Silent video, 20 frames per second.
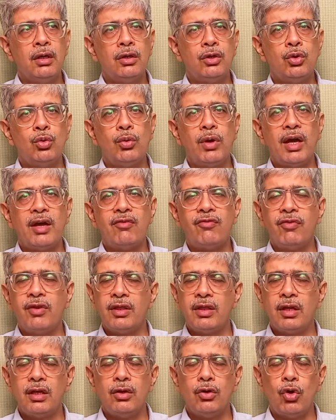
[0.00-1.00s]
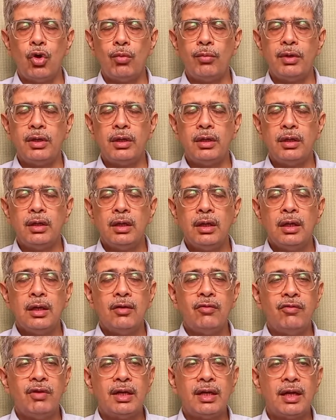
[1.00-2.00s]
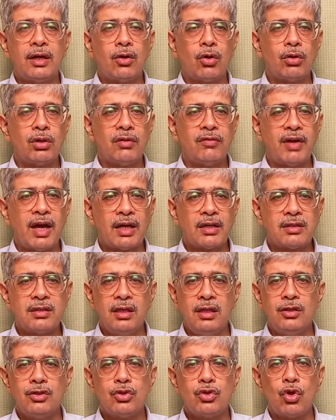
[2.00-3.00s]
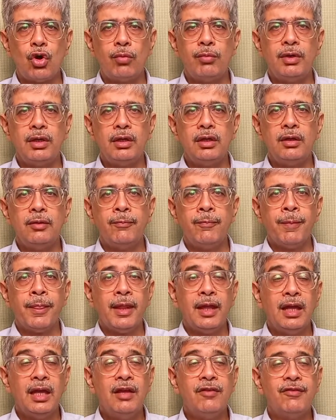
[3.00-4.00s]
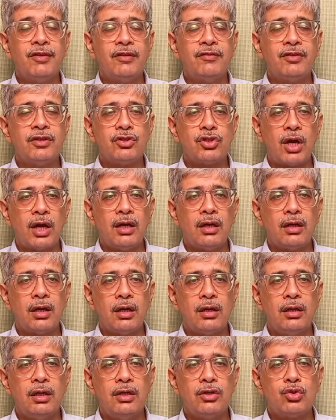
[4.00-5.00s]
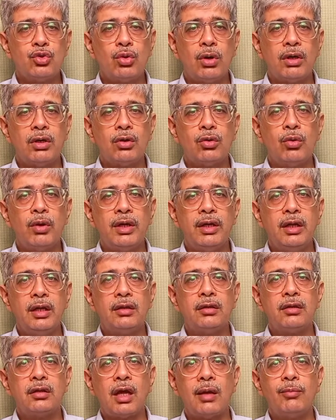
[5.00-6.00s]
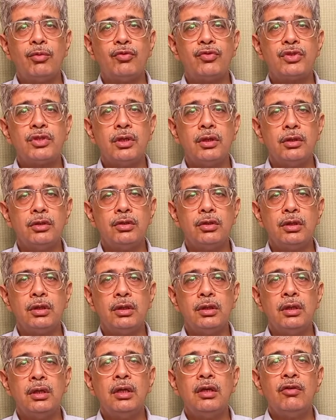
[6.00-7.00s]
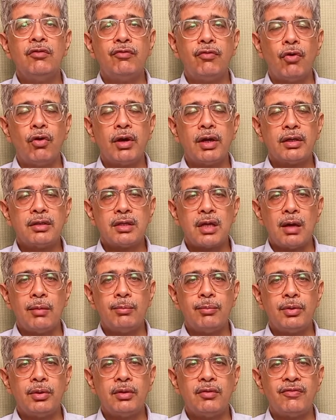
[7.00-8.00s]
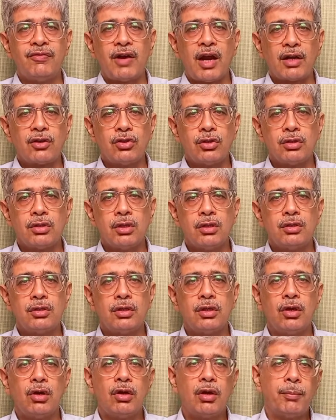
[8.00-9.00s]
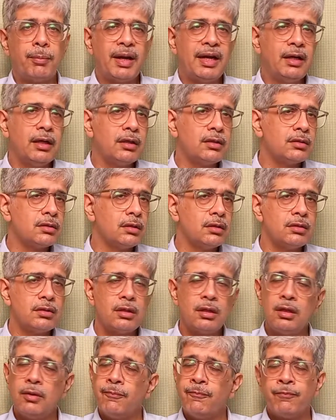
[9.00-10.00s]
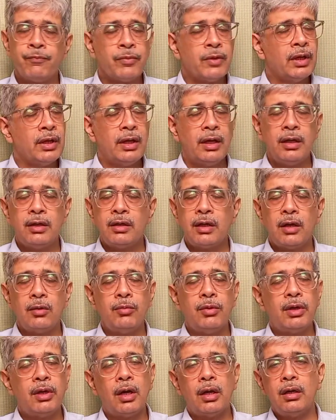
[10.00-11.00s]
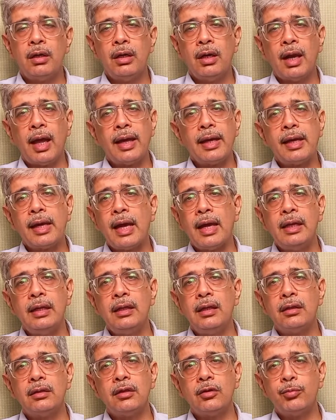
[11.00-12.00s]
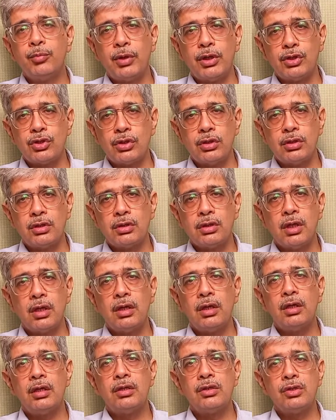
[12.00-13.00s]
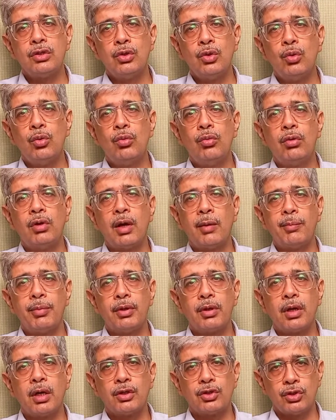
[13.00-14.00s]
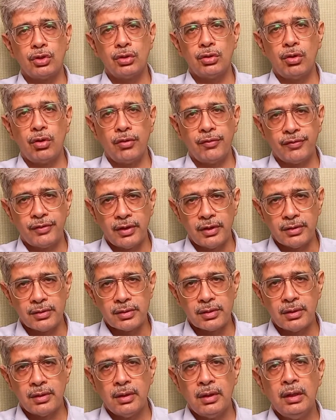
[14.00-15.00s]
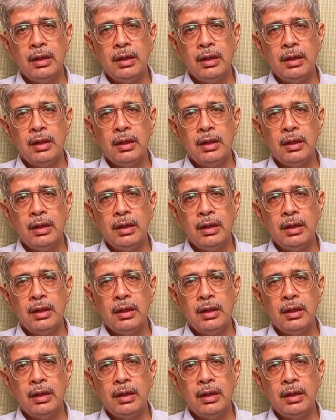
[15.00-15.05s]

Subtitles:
do everything normally, will get all the vaccines normally. Even if the child needs to undergo any other type of surgery, for example, a fracture surgery or appendix surgery, it can be done like any other patient. There is no repercussion of this.